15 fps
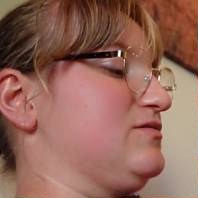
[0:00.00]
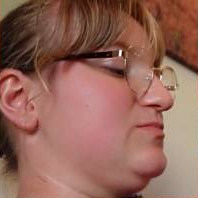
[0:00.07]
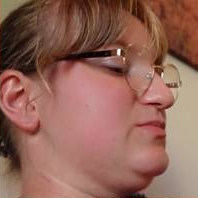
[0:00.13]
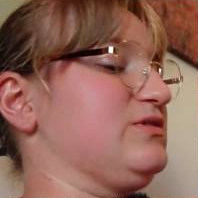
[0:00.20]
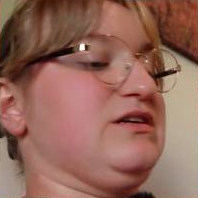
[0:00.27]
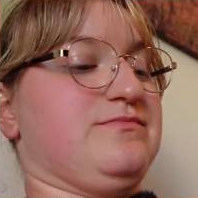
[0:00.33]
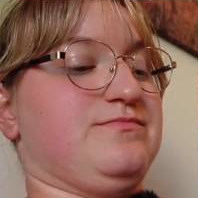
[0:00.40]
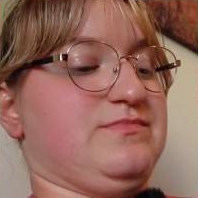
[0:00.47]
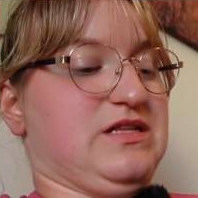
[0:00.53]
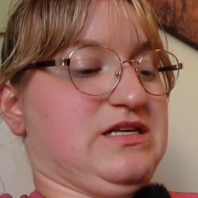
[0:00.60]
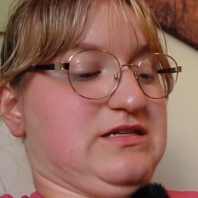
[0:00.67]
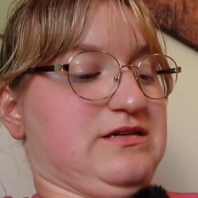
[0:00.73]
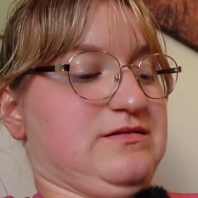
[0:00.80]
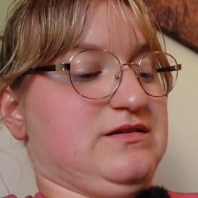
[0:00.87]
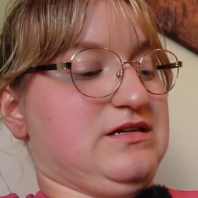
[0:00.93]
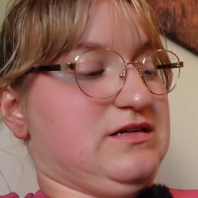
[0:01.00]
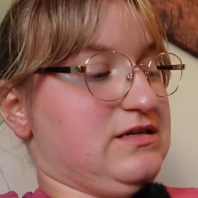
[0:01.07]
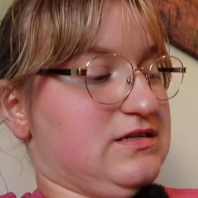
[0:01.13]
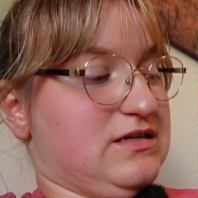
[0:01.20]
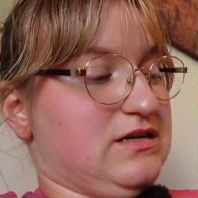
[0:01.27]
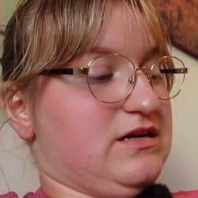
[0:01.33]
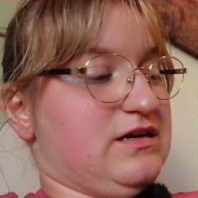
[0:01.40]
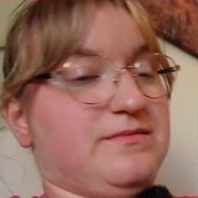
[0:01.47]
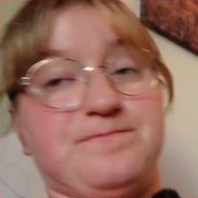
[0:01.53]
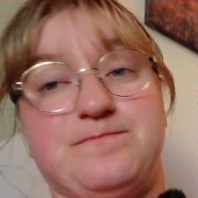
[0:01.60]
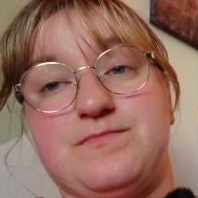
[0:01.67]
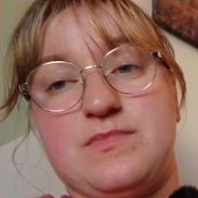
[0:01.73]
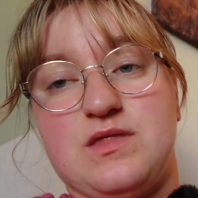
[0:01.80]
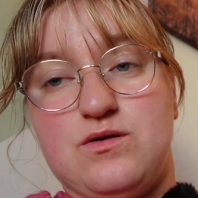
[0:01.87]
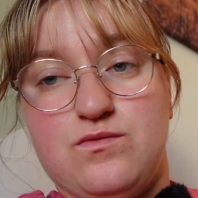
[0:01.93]
But yeah, that's it. It is Sunday.
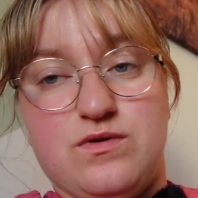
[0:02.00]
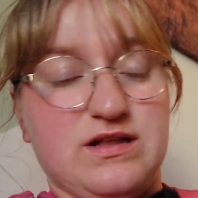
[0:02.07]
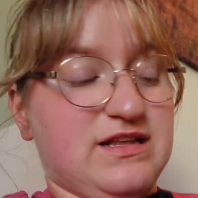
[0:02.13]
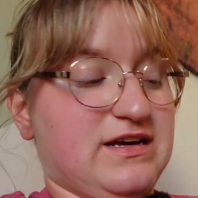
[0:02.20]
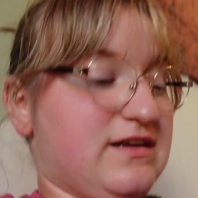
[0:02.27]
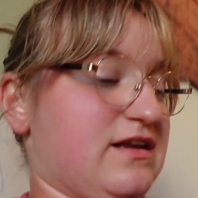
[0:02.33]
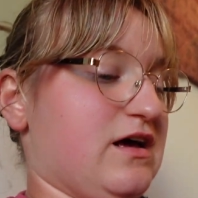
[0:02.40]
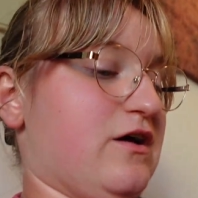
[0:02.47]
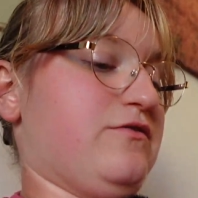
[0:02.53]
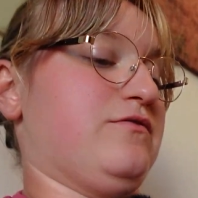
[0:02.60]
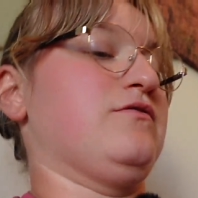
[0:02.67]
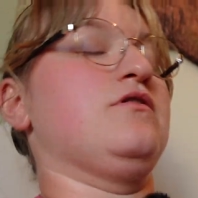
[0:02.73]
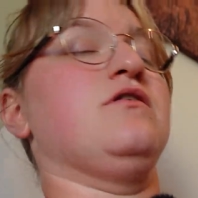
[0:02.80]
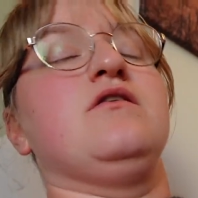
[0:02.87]
One leg down